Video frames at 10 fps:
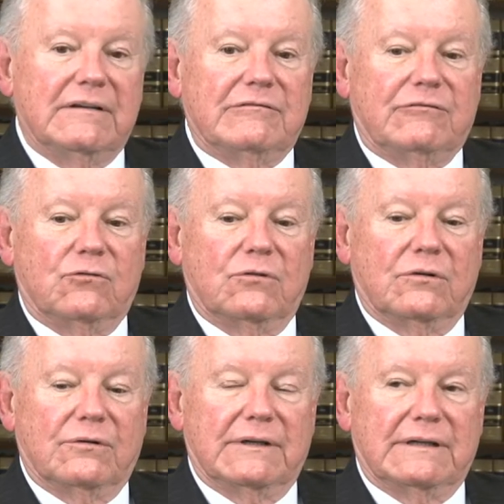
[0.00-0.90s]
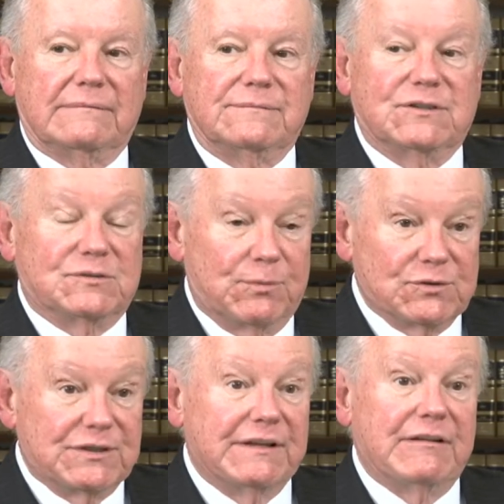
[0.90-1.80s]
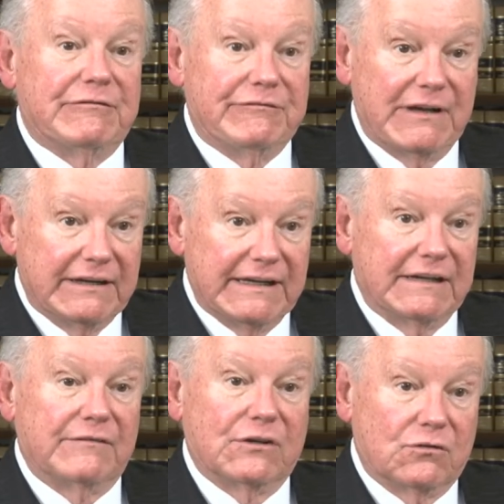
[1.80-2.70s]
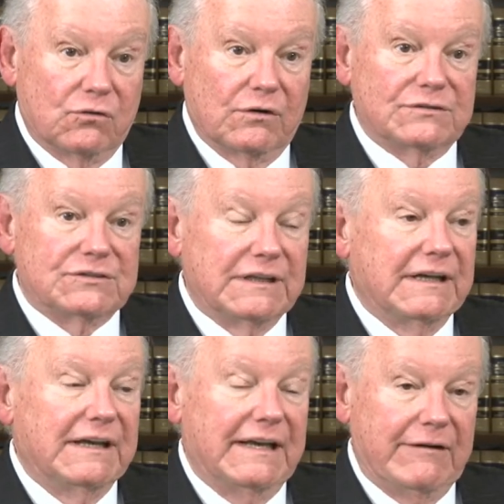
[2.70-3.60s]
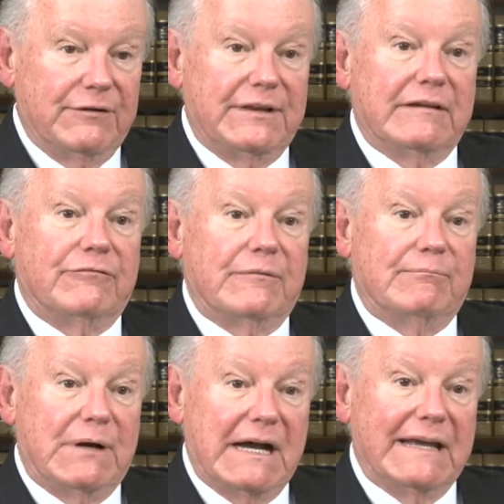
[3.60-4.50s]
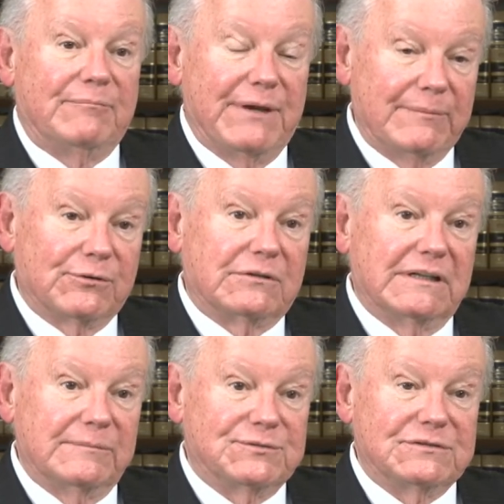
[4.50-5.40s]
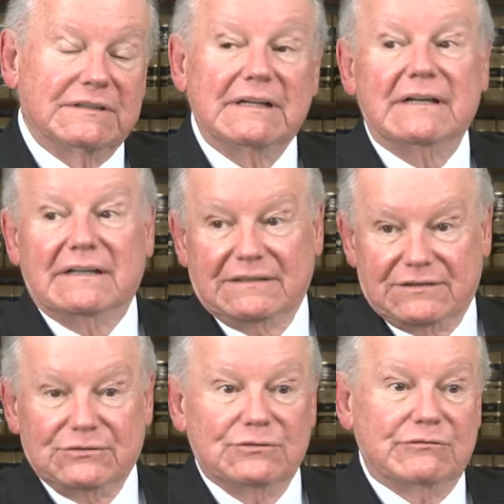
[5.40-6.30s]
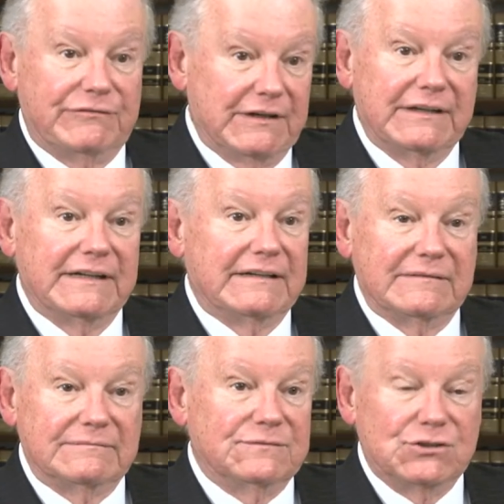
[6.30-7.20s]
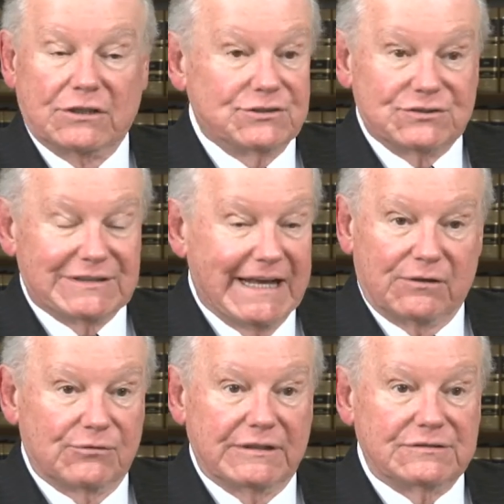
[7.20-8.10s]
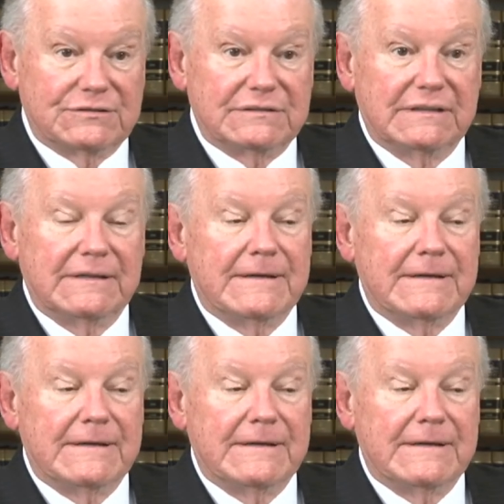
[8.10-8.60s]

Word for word: for uh, dispersing the funding of the courts, everything from buying paper clips to funding judges' salaries